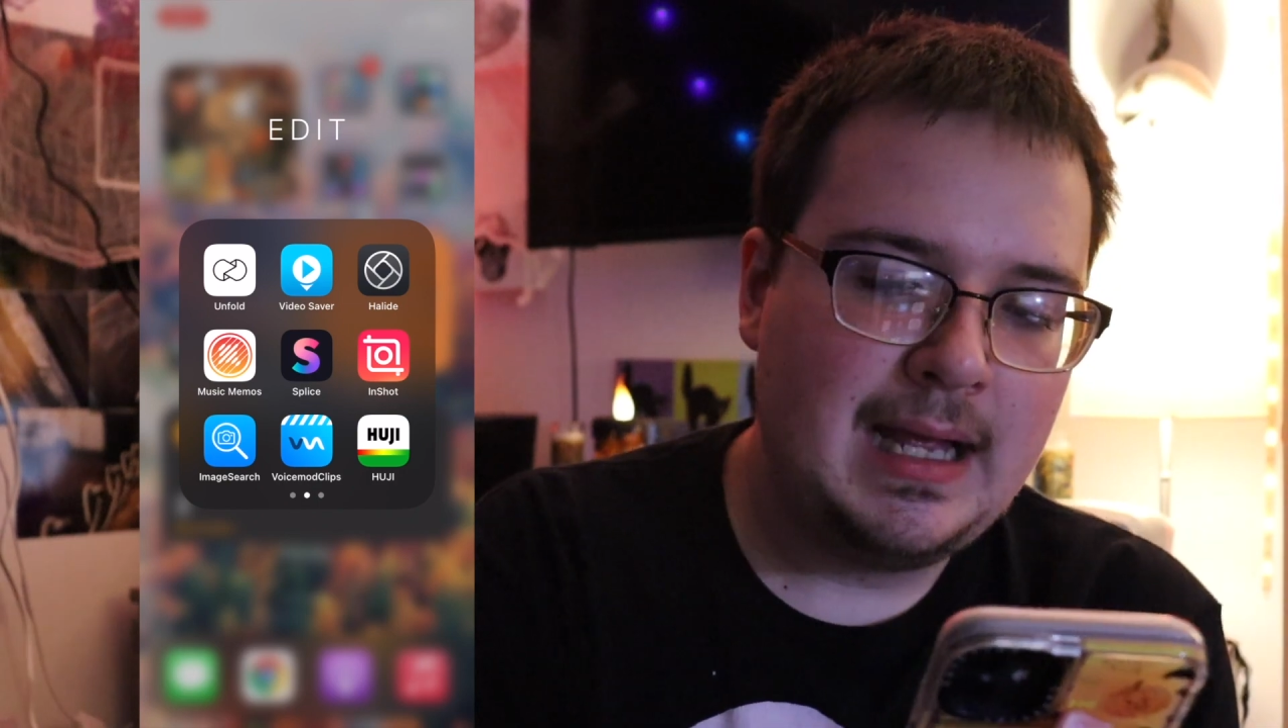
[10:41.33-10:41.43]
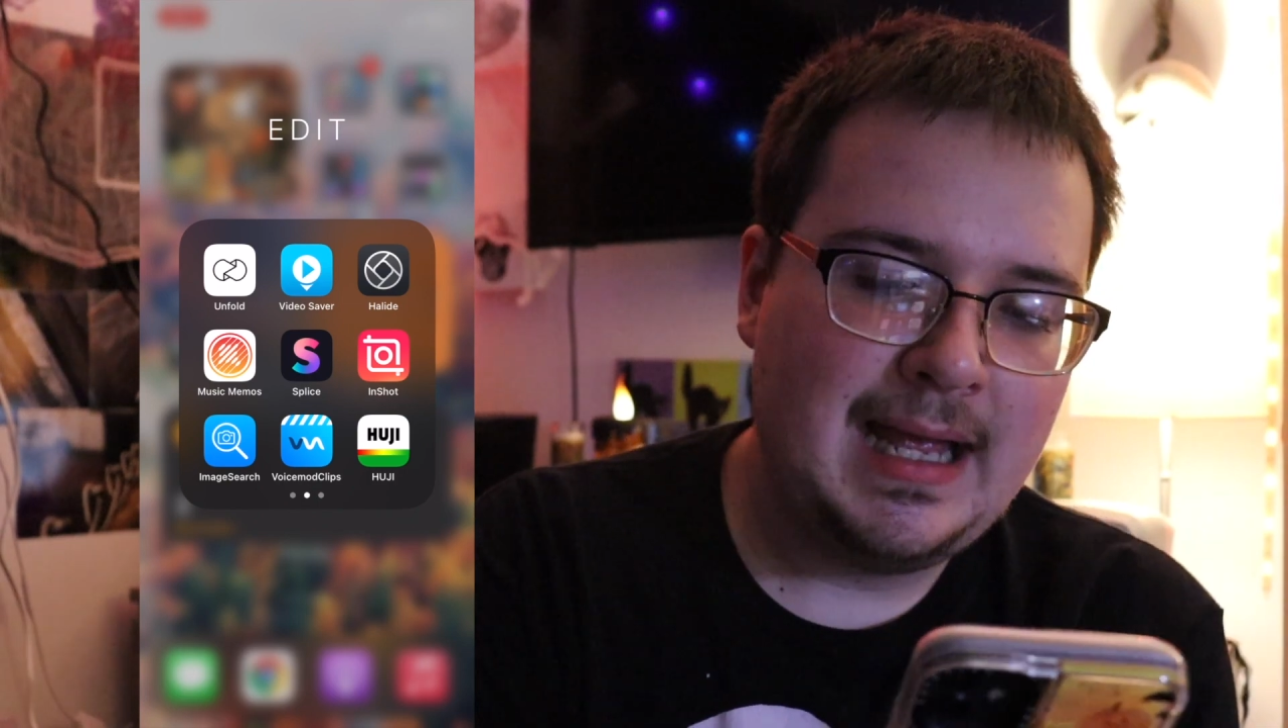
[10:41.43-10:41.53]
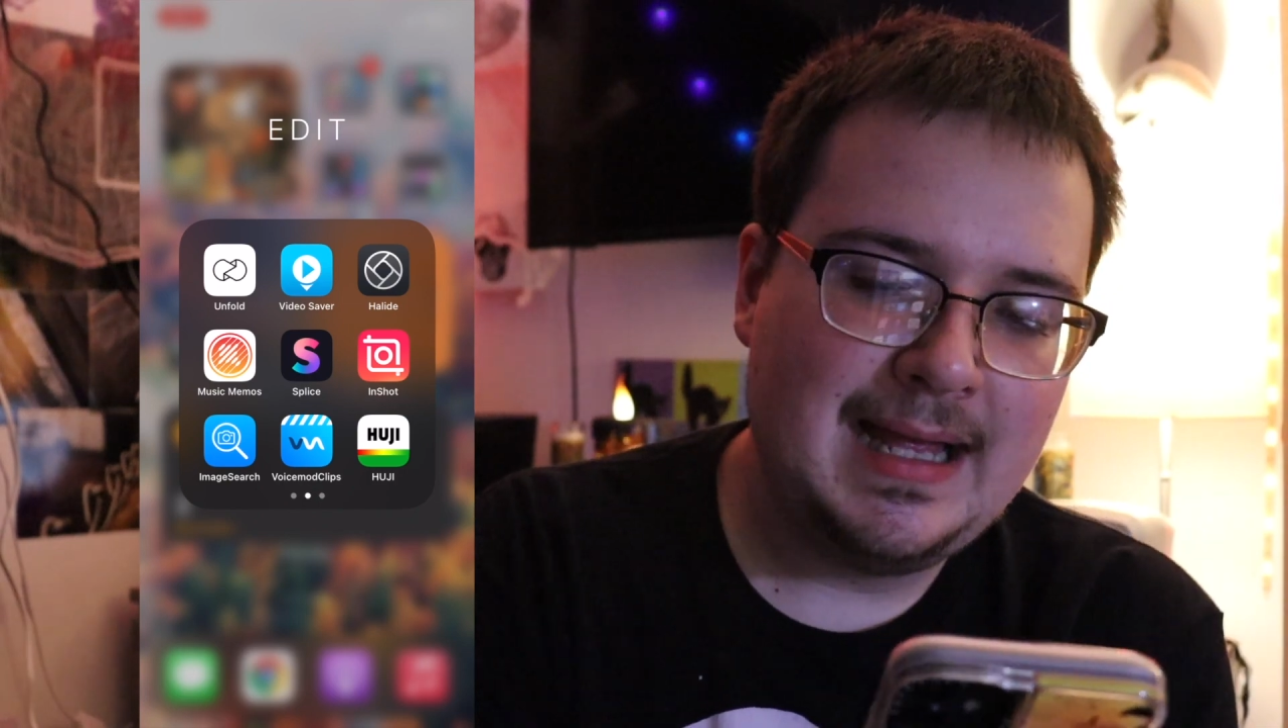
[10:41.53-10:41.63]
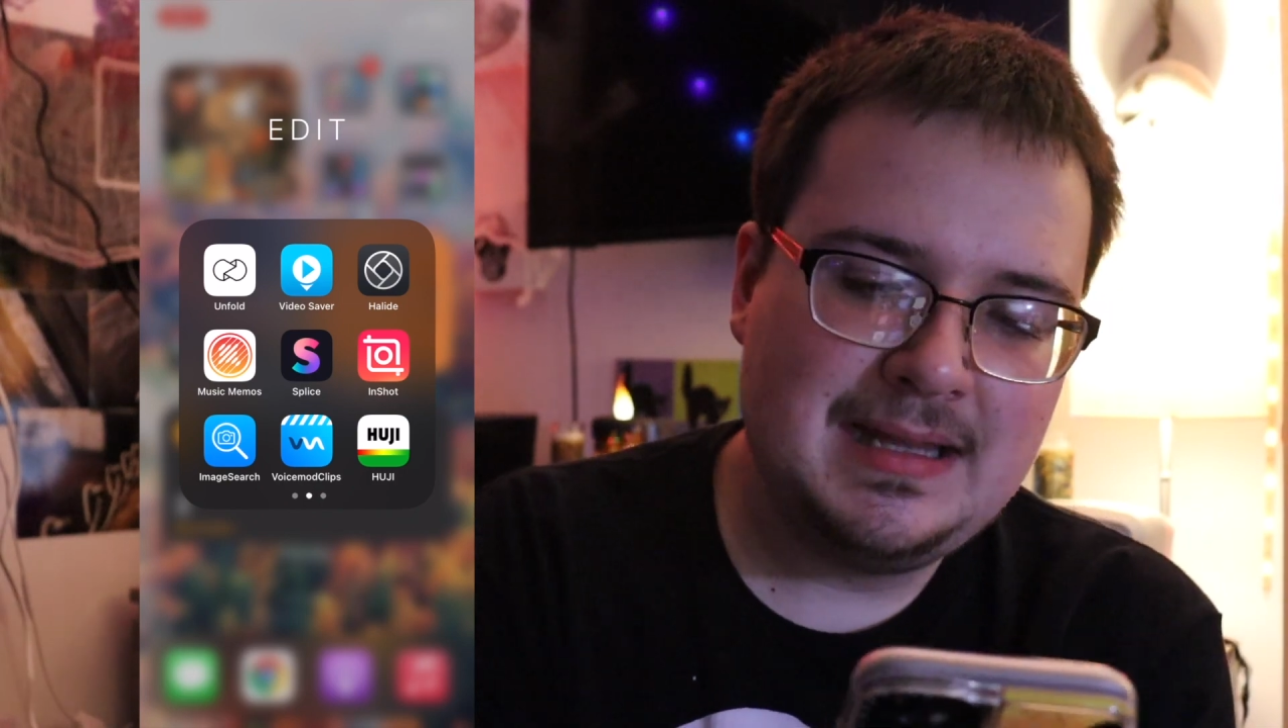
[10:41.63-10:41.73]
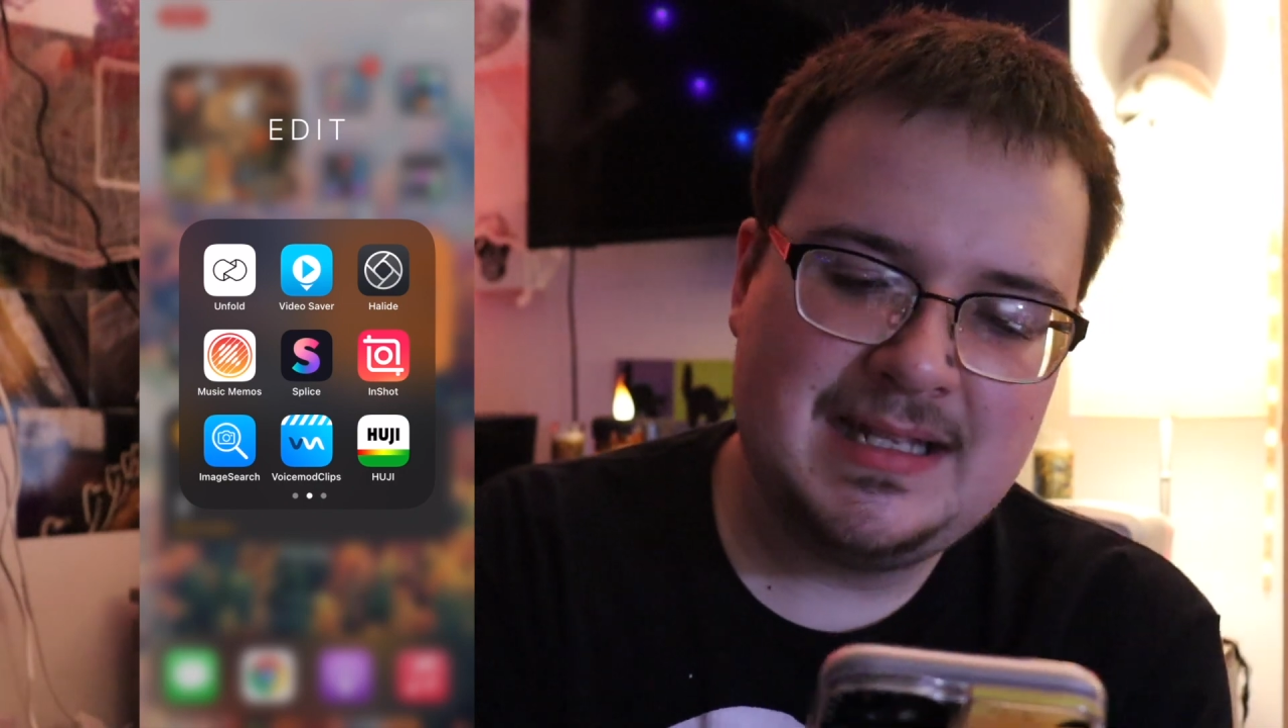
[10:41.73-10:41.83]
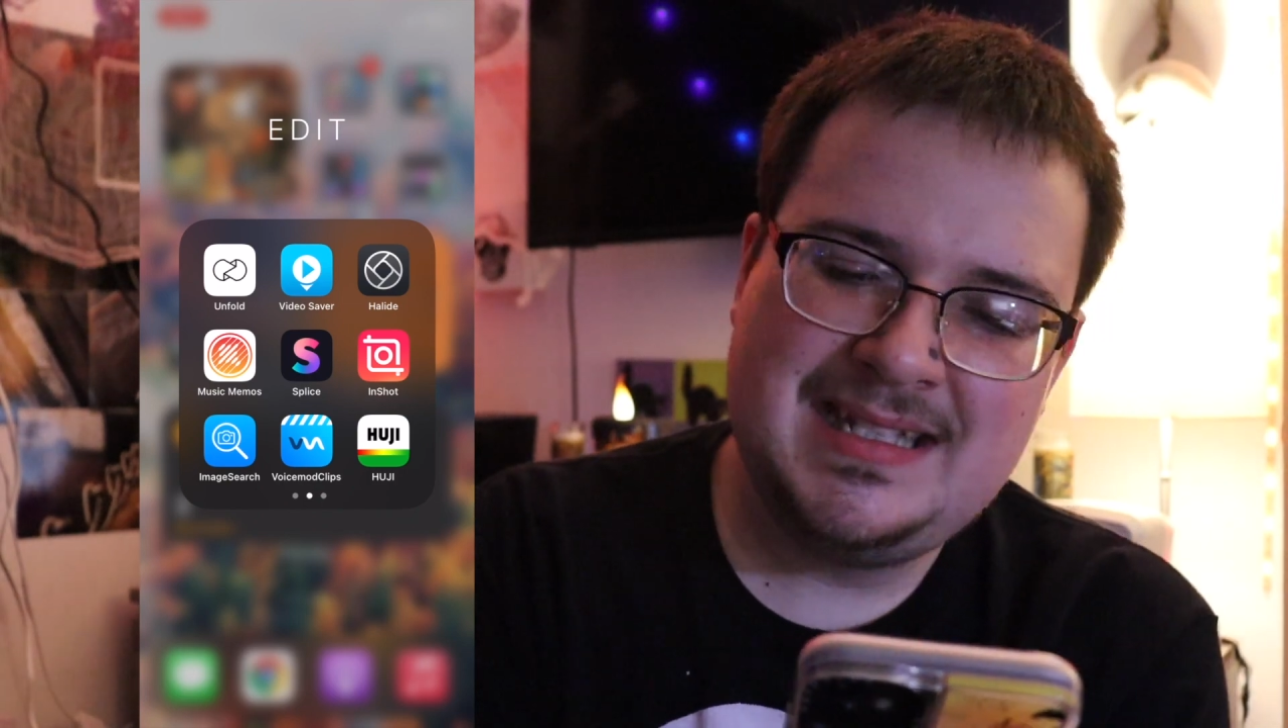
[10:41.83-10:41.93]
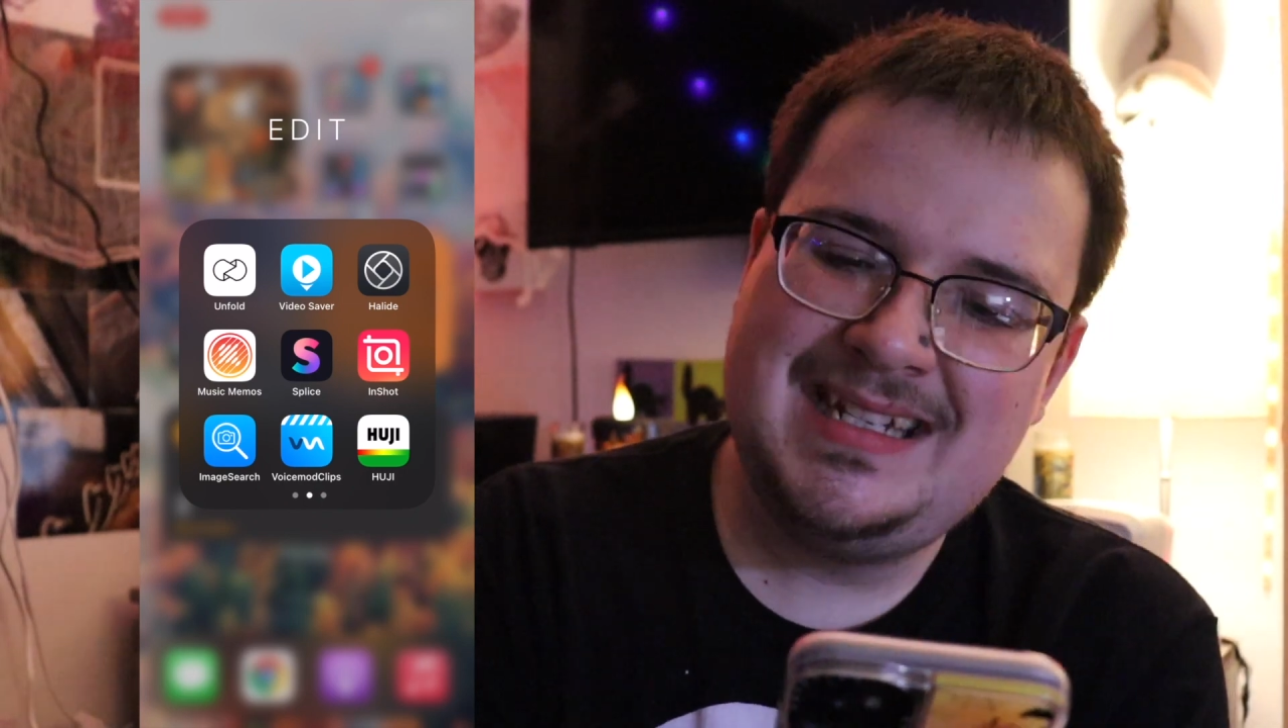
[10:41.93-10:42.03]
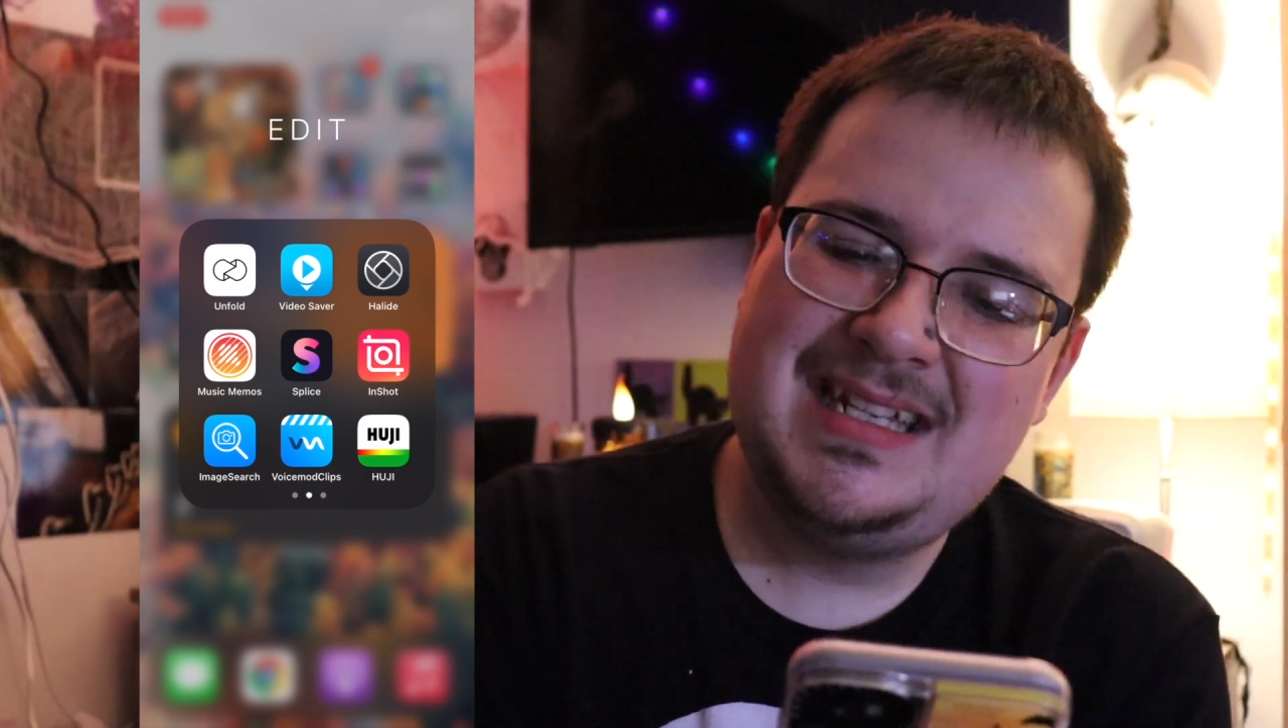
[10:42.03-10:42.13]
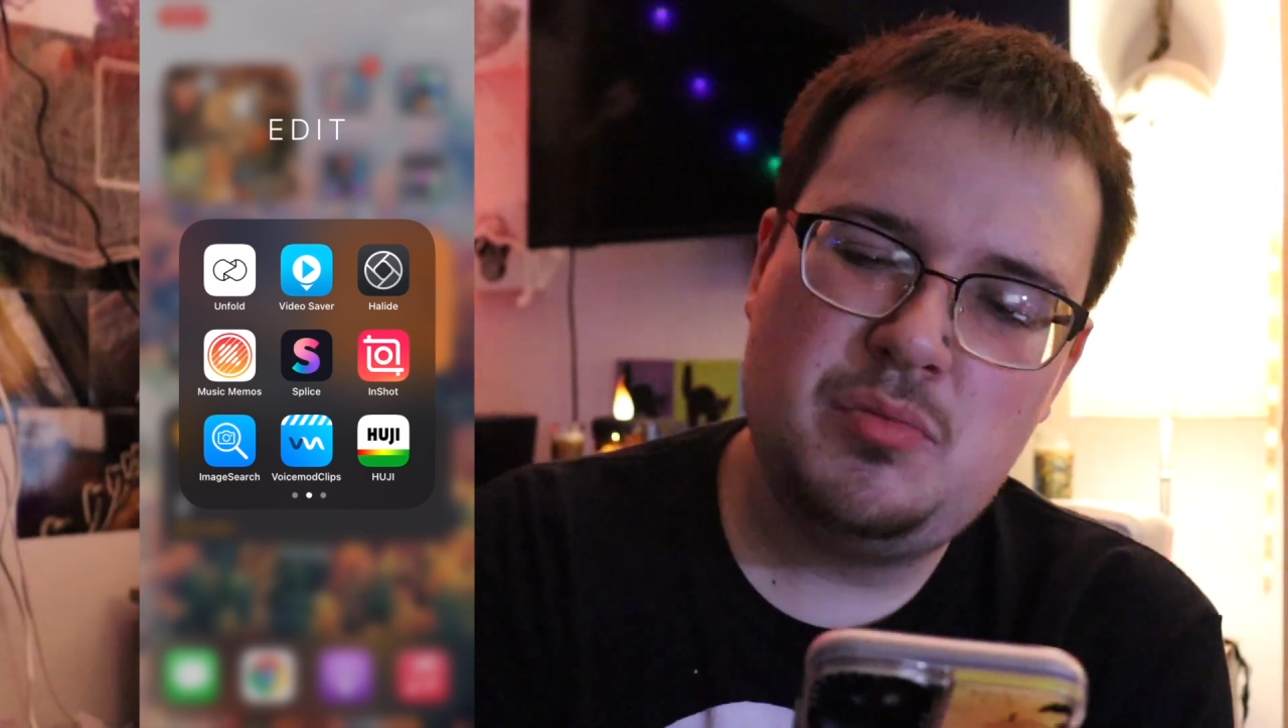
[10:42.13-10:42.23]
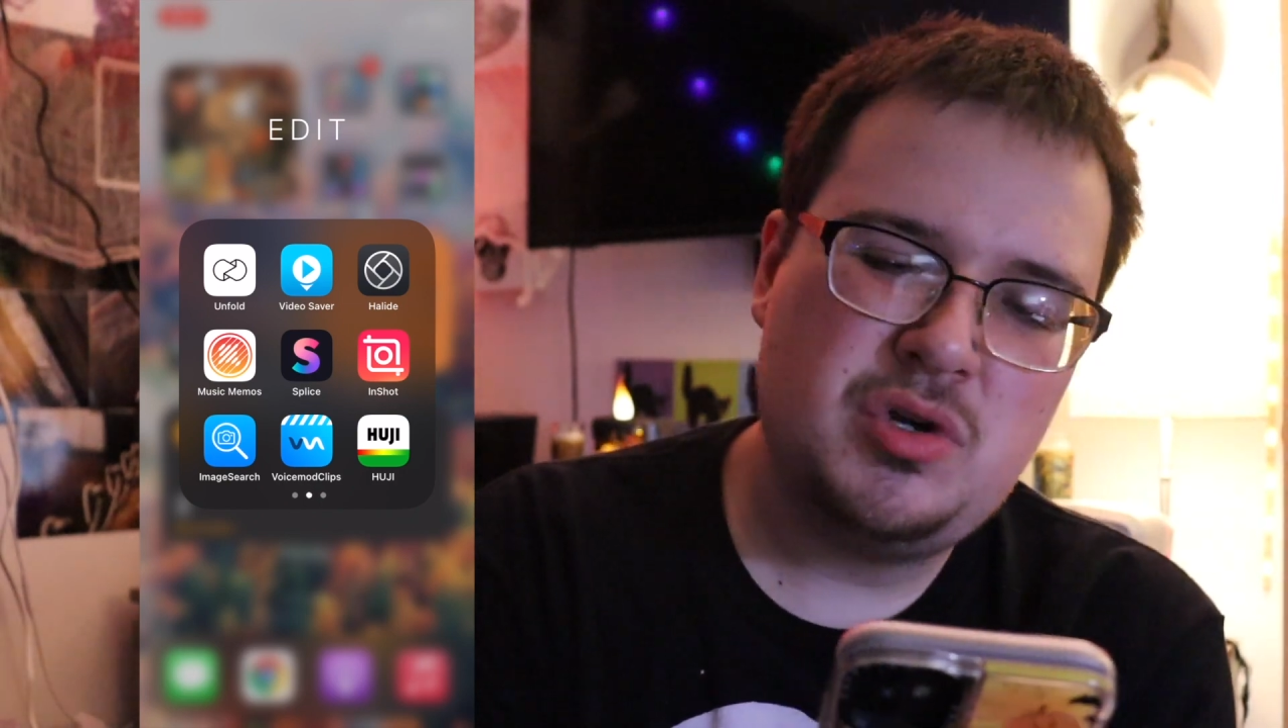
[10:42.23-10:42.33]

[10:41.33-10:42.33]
Halidi,